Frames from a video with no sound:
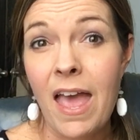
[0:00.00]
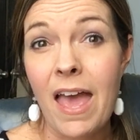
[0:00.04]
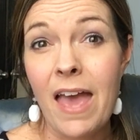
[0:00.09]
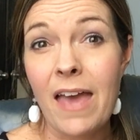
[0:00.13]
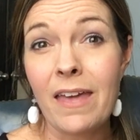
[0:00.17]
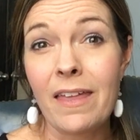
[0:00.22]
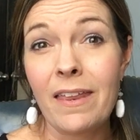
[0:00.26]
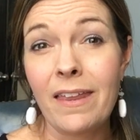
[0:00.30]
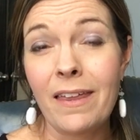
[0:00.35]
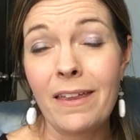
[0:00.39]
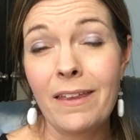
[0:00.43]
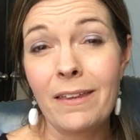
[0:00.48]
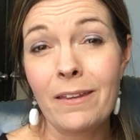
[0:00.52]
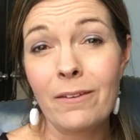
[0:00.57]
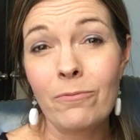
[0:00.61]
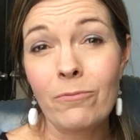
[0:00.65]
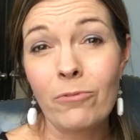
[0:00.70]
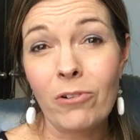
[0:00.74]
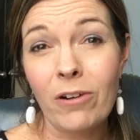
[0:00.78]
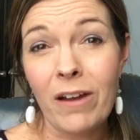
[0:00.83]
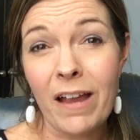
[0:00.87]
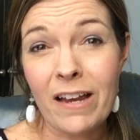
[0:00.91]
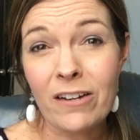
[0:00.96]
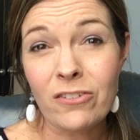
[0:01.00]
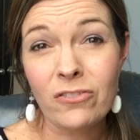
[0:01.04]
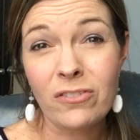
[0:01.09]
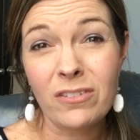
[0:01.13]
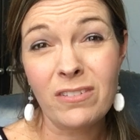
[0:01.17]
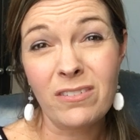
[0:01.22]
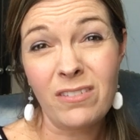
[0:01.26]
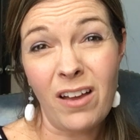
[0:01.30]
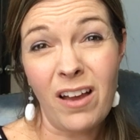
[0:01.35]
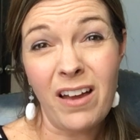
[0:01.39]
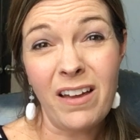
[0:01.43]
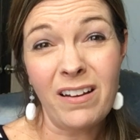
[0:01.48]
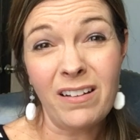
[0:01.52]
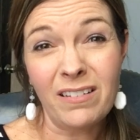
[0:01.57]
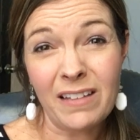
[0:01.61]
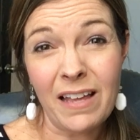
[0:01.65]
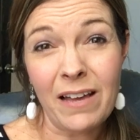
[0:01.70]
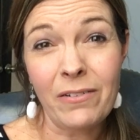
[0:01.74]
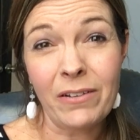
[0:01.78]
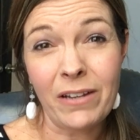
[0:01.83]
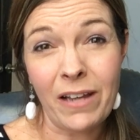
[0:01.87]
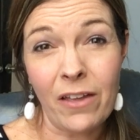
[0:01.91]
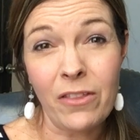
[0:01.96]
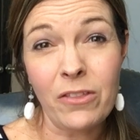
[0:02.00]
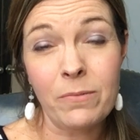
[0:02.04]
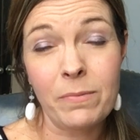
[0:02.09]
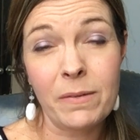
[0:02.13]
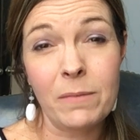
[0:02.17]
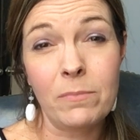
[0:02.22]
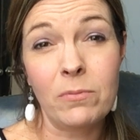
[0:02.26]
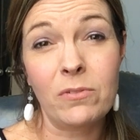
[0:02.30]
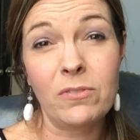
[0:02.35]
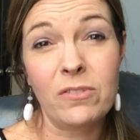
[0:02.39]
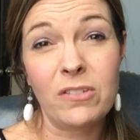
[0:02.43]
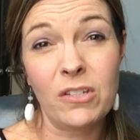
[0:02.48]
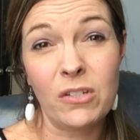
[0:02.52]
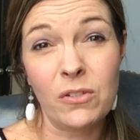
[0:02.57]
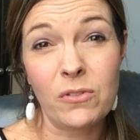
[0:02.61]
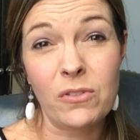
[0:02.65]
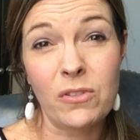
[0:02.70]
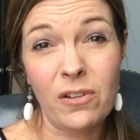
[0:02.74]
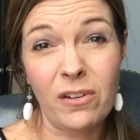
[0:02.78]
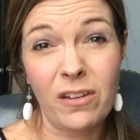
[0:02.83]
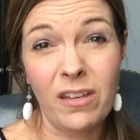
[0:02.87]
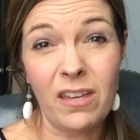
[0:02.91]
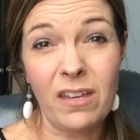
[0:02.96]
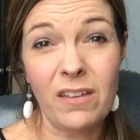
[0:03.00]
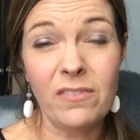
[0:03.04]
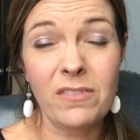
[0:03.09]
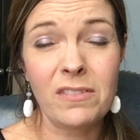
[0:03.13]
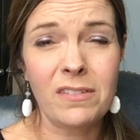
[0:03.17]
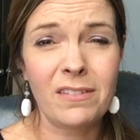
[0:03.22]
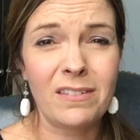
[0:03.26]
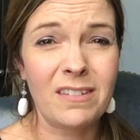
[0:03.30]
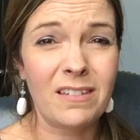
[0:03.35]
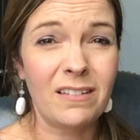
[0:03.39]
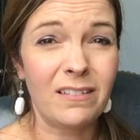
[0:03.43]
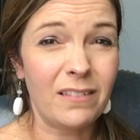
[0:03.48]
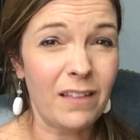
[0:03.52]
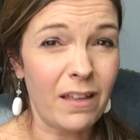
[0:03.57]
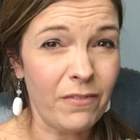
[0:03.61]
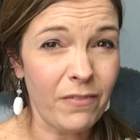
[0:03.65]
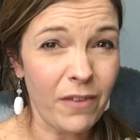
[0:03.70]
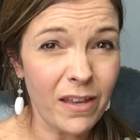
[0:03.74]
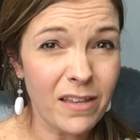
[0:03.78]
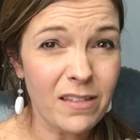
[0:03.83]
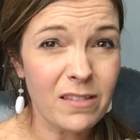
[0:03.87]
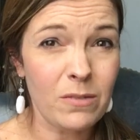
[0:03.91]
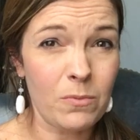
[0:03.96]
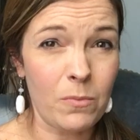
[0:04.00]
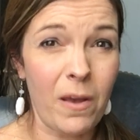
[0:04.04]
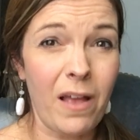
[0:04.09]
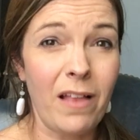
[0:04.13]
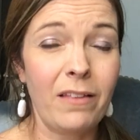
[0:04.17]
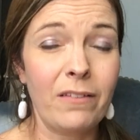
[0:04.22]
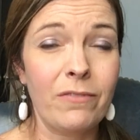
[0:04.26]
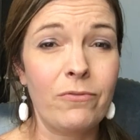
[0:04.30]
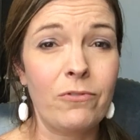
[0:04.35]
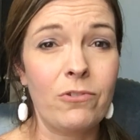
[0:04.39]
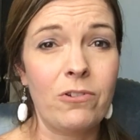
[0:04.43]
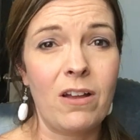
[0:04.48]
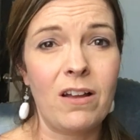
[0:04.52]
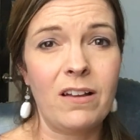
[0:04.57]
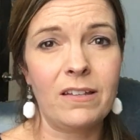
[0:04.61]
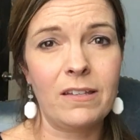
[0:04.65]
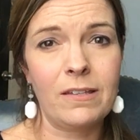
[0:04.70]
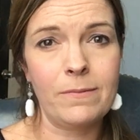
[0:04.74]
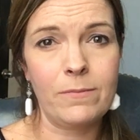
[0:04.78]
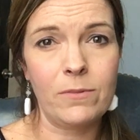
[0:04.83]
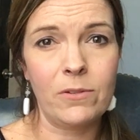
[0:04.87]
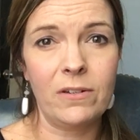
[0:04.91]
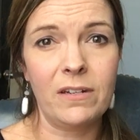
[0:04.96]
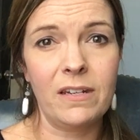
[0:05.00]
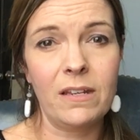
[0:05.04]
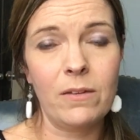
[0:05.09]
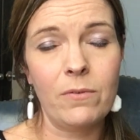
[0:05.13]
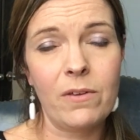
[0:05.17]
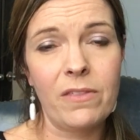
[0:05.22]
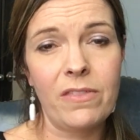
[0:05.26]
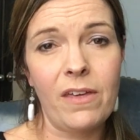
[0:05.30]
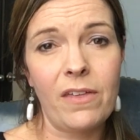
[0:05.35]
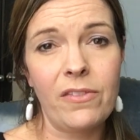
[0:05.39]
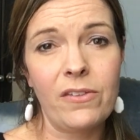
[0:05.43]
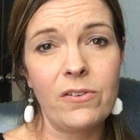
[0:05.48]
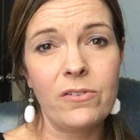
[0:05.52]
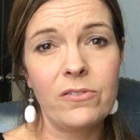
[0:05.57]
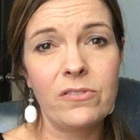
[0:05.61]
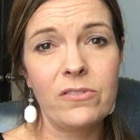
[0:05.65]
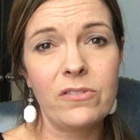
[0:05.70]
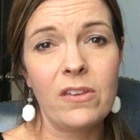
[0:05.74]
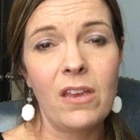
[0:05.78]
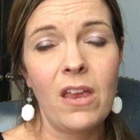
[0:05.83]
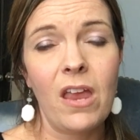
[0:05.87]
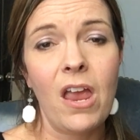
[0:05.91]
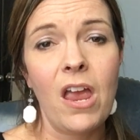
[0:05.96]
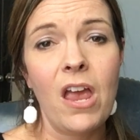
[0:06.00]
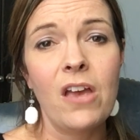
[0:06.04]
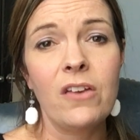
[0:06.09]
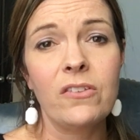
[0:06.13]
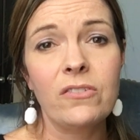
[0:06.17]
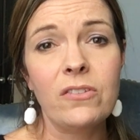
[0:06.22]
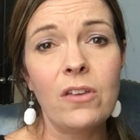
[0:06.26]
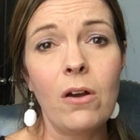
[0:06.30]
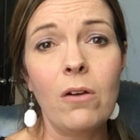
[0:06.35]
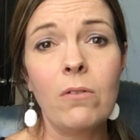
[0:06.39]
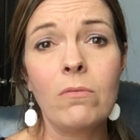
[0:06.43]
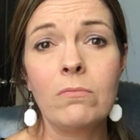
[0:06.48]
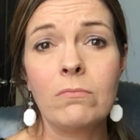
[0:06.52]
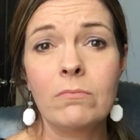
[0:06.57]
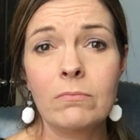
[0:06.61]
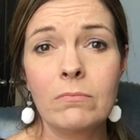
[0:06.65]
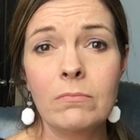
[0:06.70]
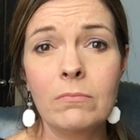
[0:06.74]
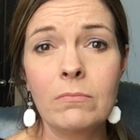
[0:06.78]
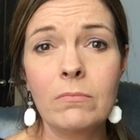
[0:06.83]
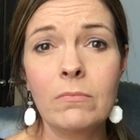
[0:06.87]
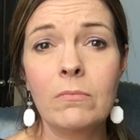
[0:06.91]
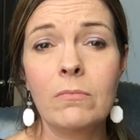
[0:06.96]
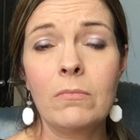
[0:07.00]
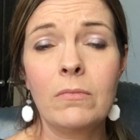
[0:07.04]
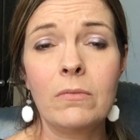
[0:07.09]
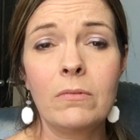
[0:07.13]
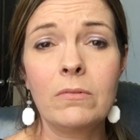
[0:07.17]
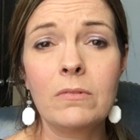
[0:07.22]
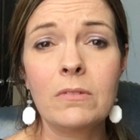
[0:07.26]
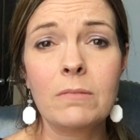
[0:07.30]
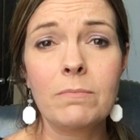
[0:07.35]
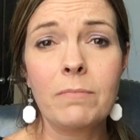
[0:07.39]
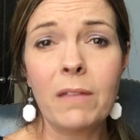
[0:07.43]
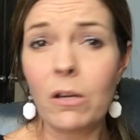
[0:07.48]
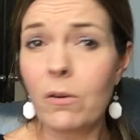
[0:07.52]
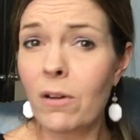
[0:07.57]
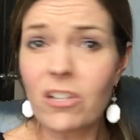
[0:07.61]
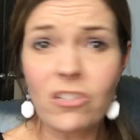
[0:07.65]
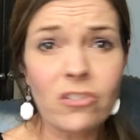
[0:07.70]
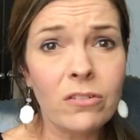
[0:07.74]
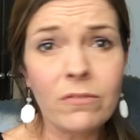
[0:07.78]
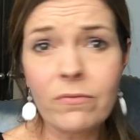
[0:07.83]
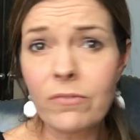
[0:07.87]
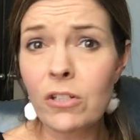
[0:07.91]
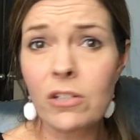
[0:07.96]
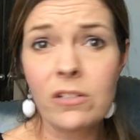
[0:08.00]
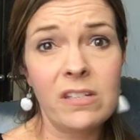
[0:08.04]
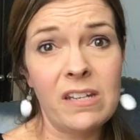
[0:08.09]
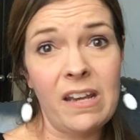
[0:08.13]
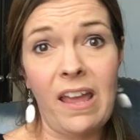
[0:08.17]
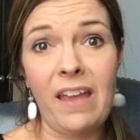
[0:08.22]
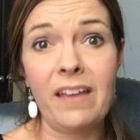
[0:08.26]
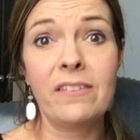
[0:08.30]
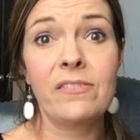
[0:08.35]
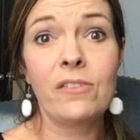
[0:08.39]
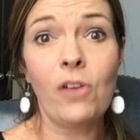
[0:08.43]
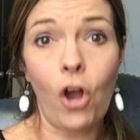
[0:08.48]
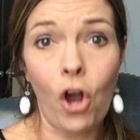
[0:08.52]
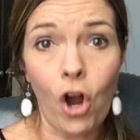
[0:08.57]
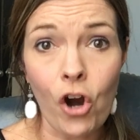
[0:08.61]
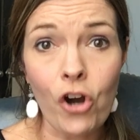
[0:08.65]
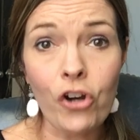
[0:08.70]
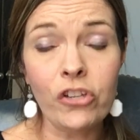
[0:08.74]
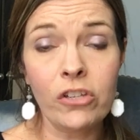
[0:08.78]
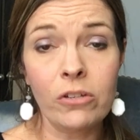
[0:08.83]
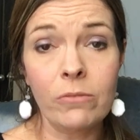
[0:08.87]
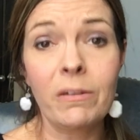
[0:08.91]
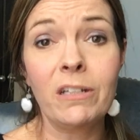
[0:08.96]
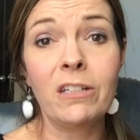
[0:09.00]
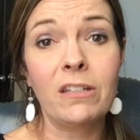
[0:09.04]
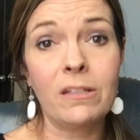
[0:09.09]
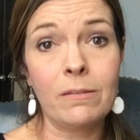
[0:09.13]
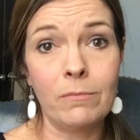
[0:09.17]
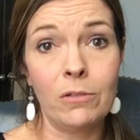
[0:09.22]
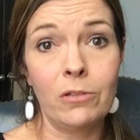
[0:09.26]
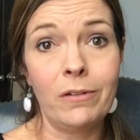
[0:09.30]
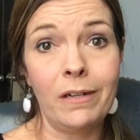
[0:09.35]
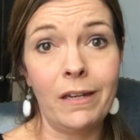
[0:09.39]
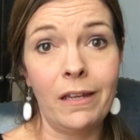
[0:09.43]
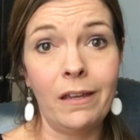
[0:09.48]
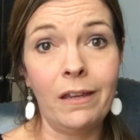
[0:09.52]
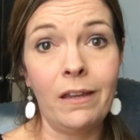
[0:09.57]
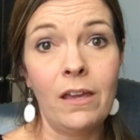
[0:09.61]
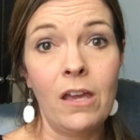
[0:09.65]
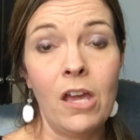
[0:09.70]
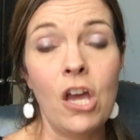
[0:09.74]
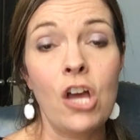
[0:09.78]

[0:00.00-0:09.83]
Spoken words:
And we're actually not allowing other people to use their gifts and to love us well if we're not in community with others. So my question for you today is, are you in community?